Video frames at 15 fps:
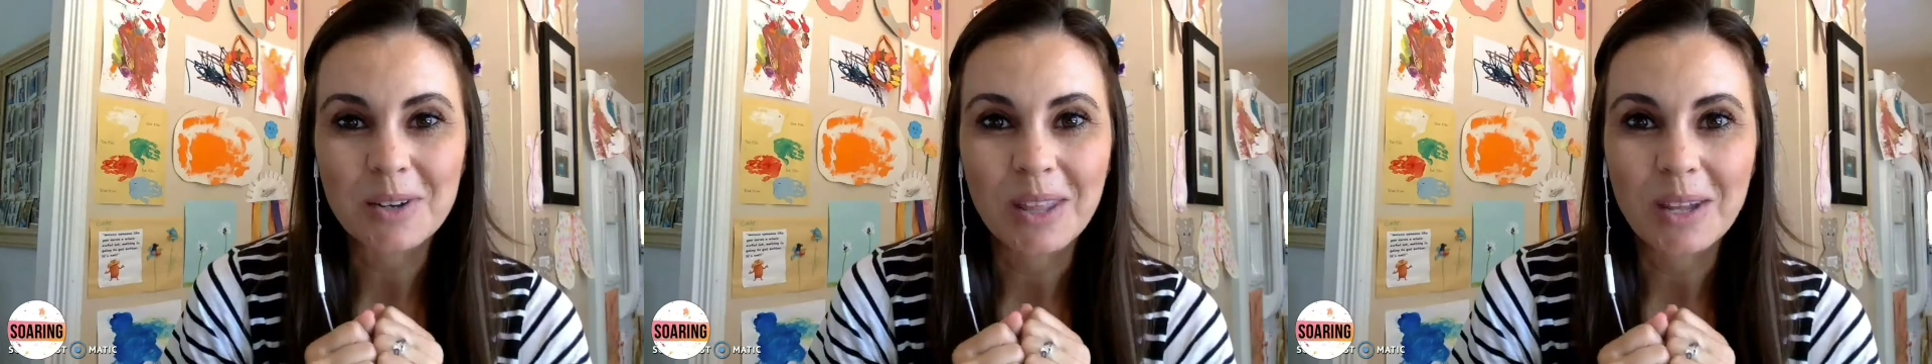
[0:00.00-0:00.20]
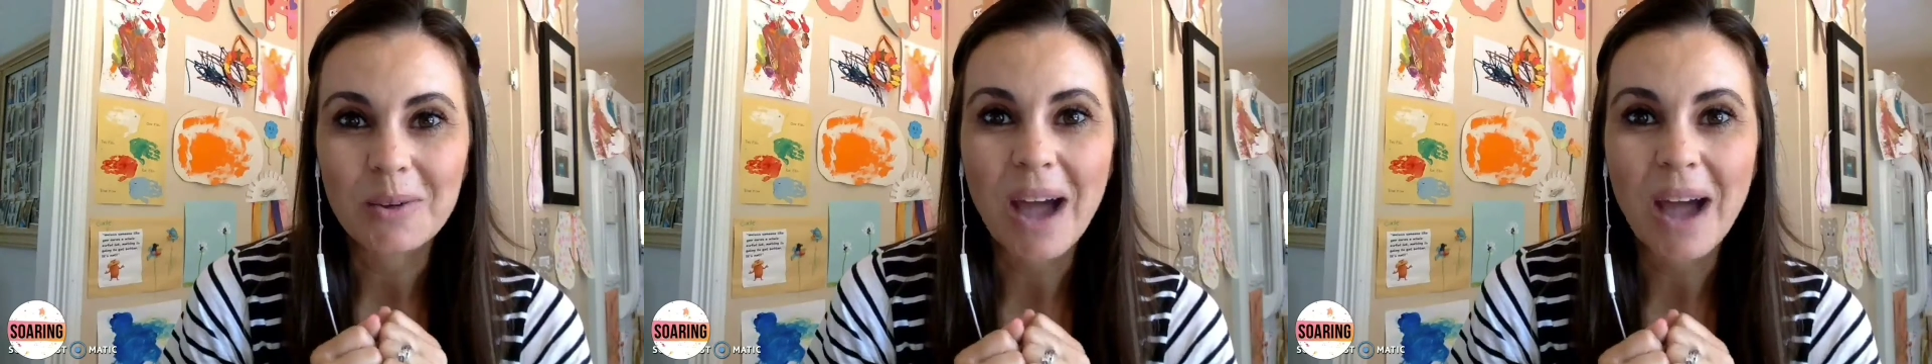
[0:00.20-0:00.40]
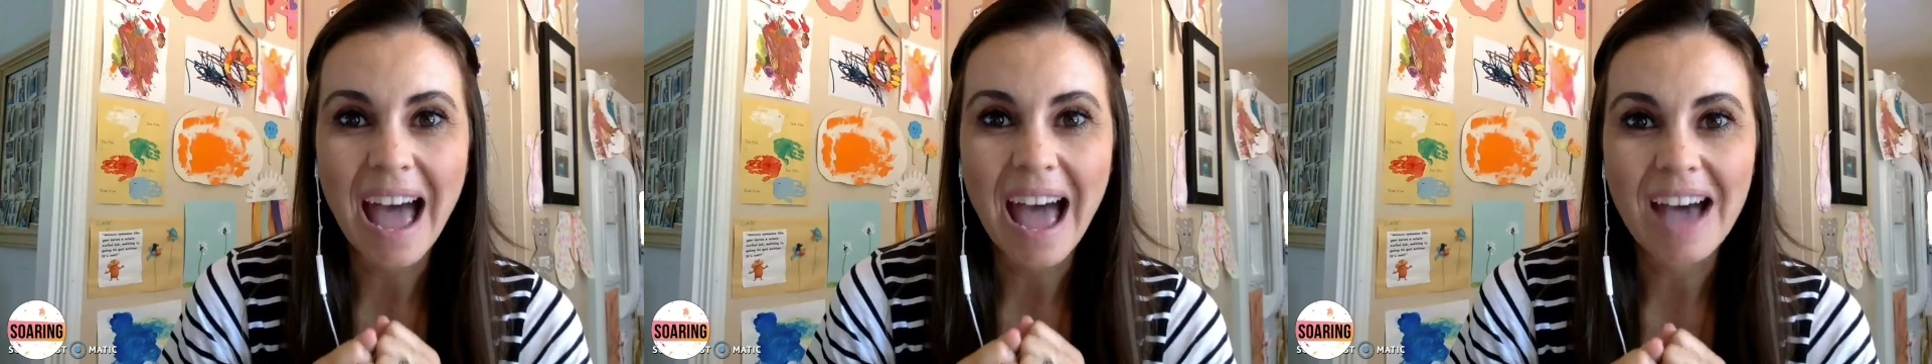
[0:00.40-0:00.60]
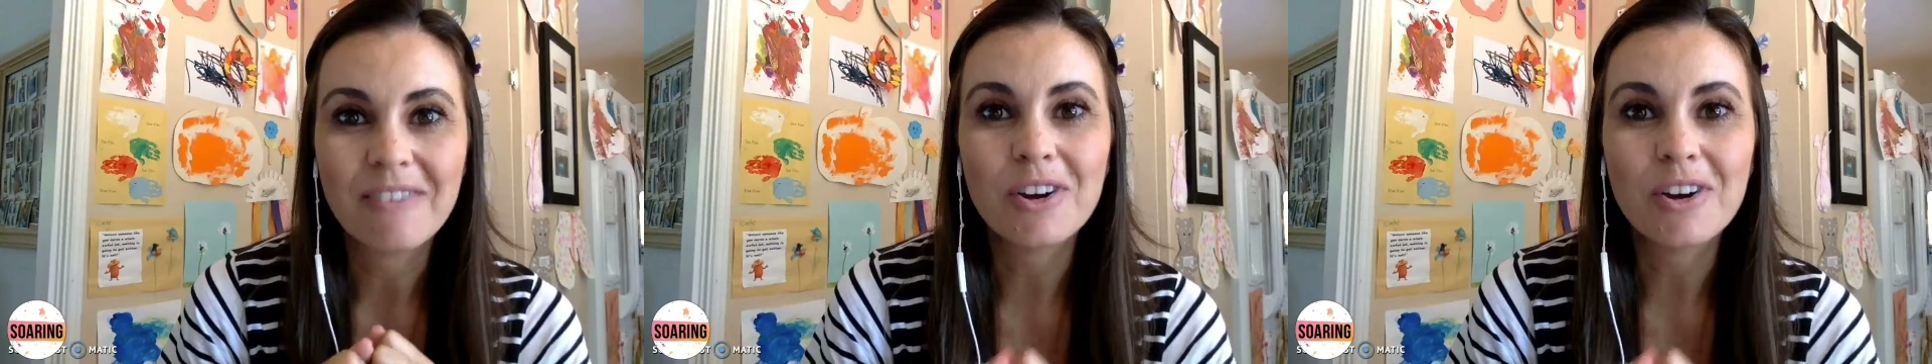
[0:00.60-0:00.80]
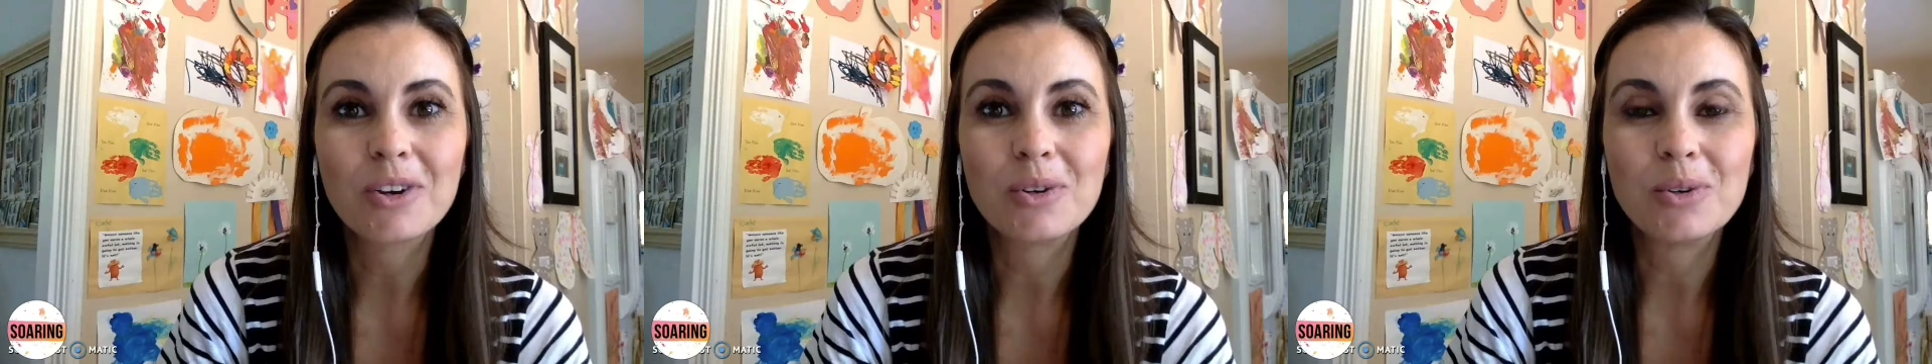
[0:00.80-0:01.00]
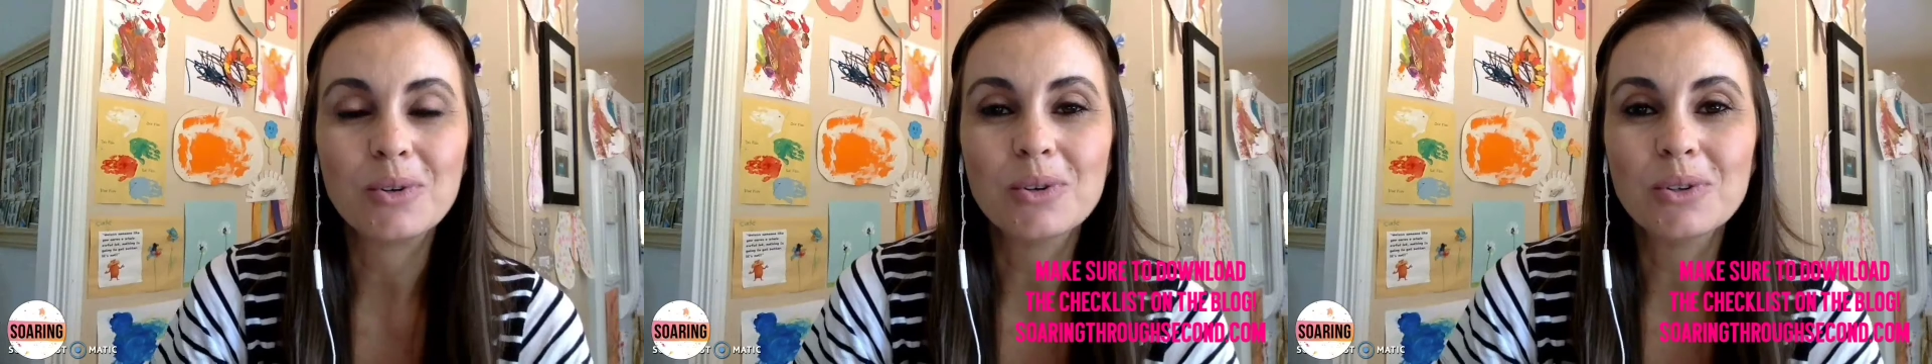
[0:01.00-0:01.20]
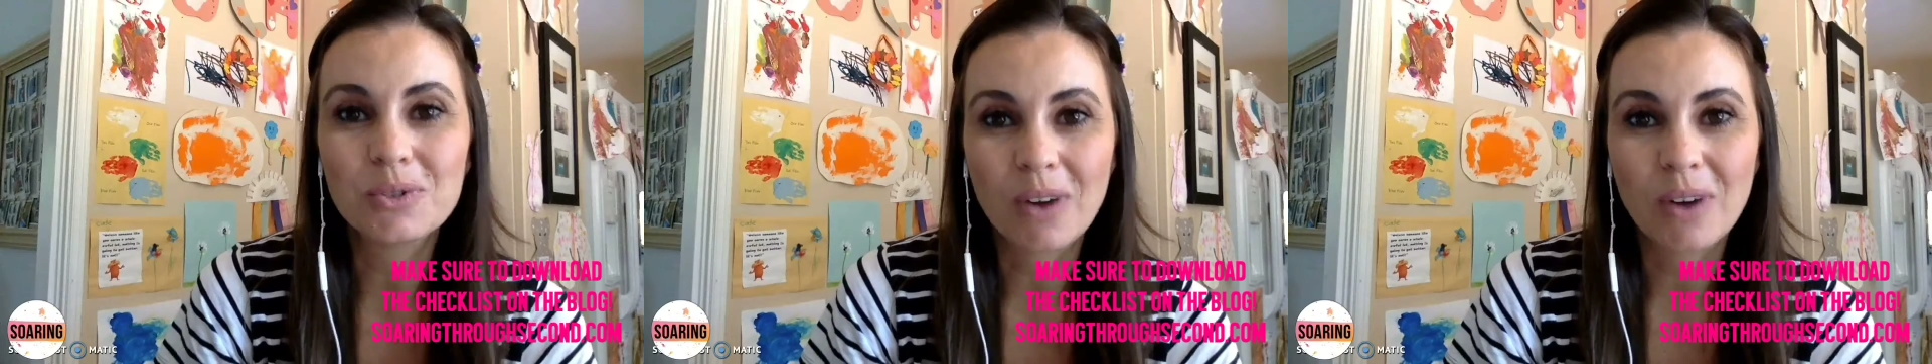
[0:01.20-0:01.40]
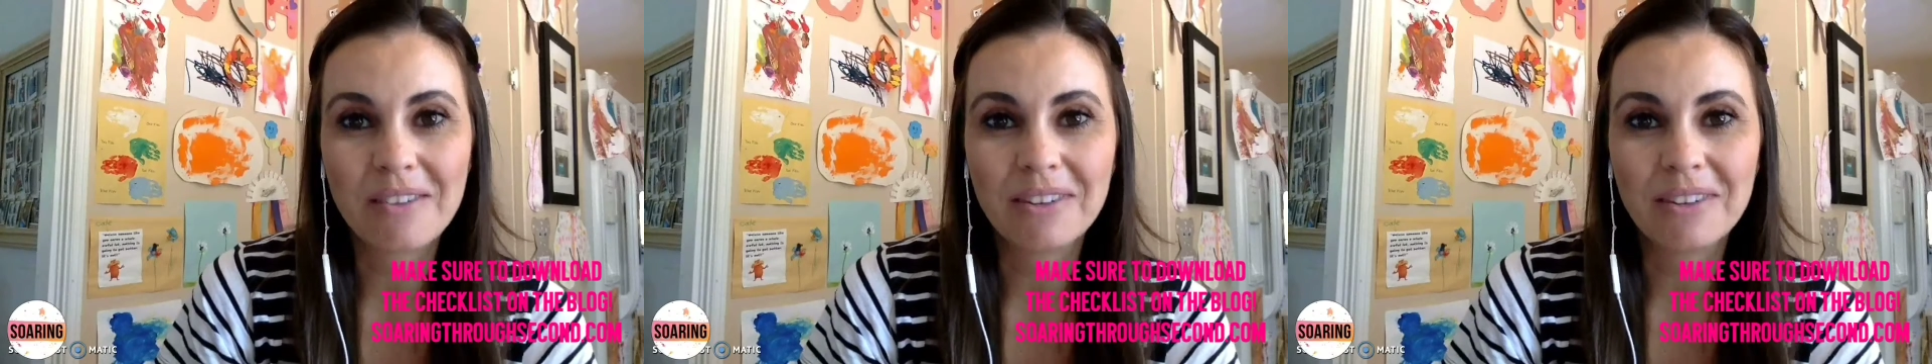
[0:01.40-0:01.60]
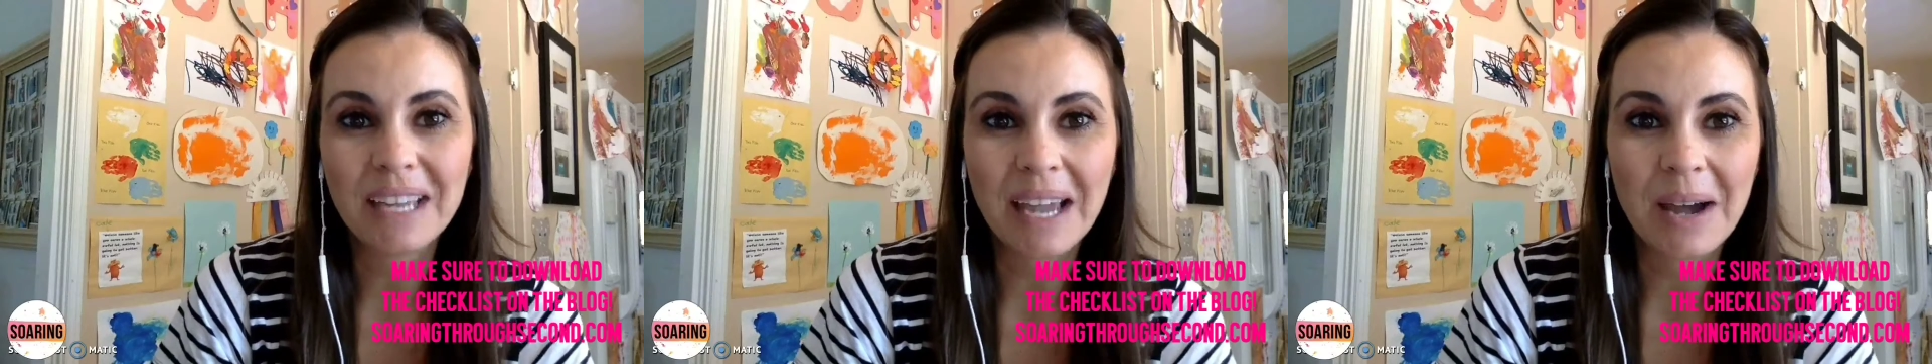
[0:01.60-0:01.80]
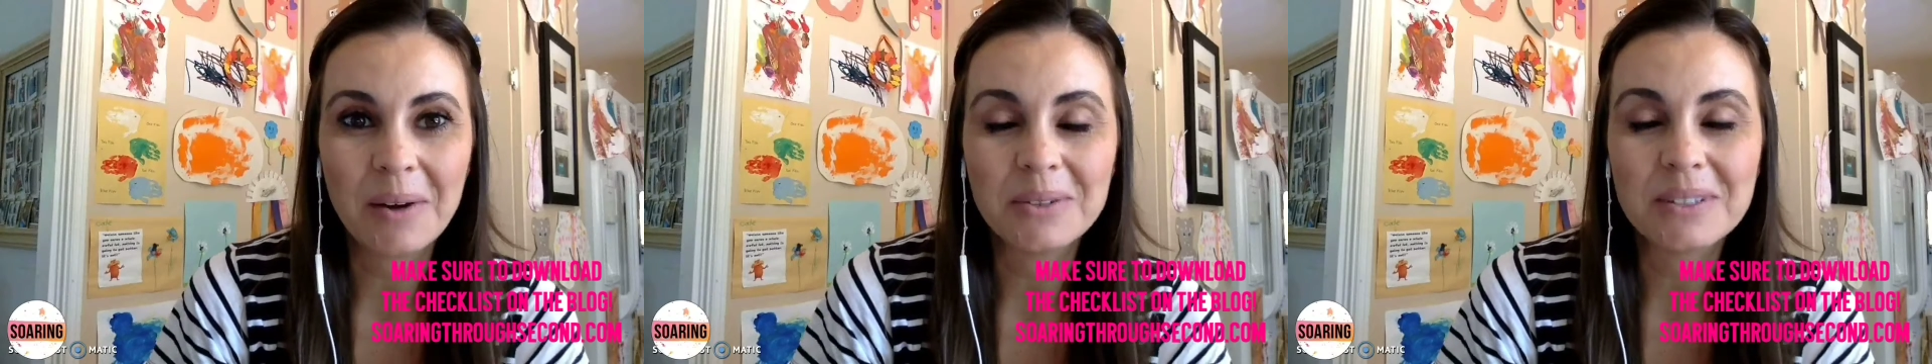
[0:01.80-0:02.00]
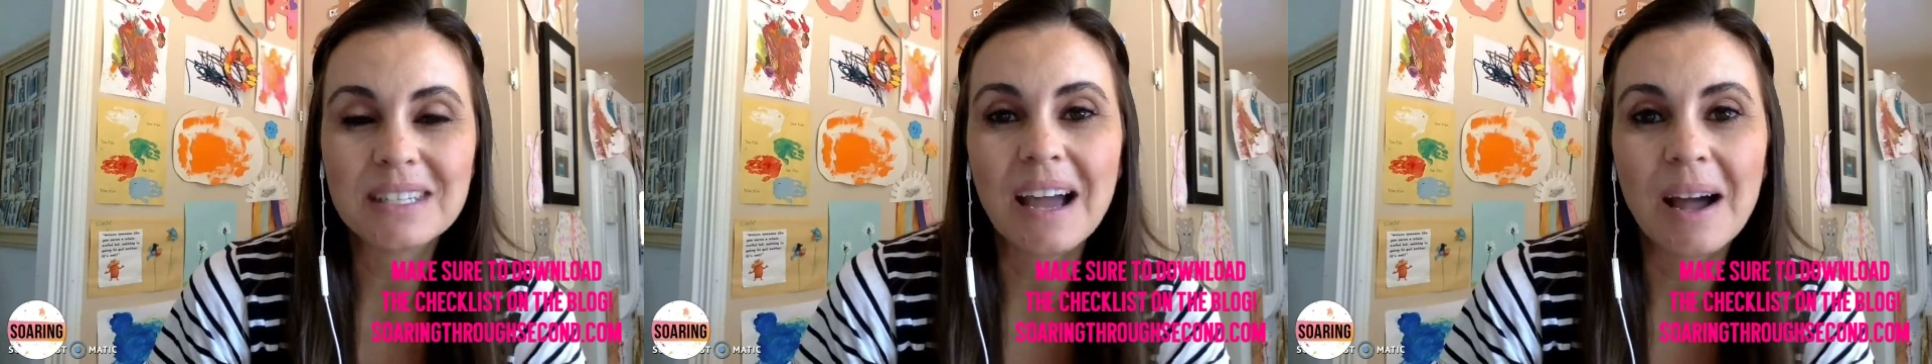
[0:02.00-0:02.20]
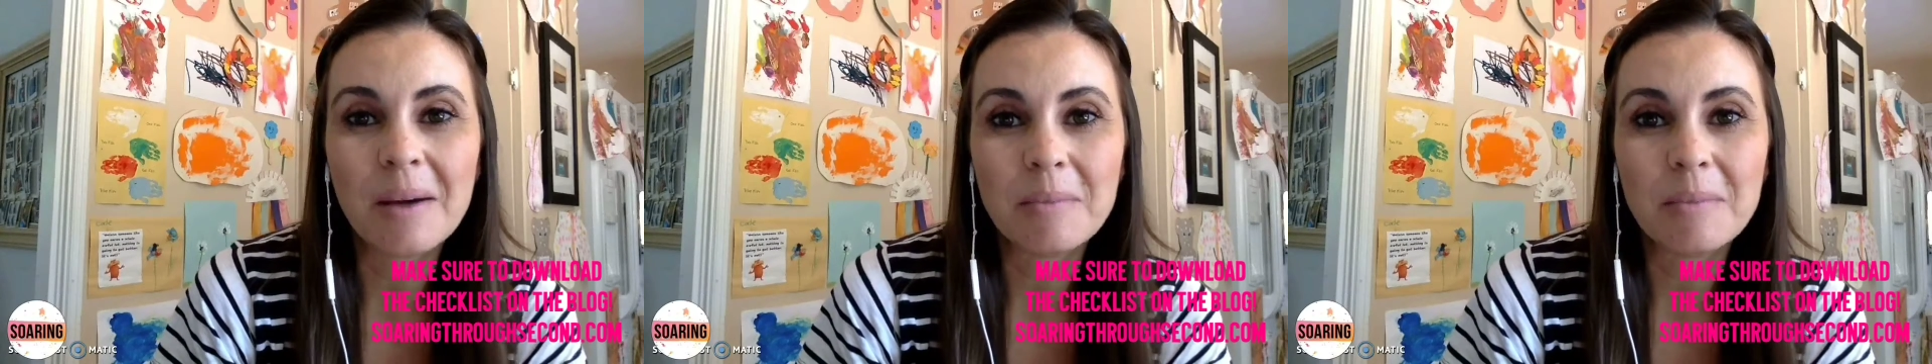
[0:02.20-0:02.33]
that you have a Google Drive account.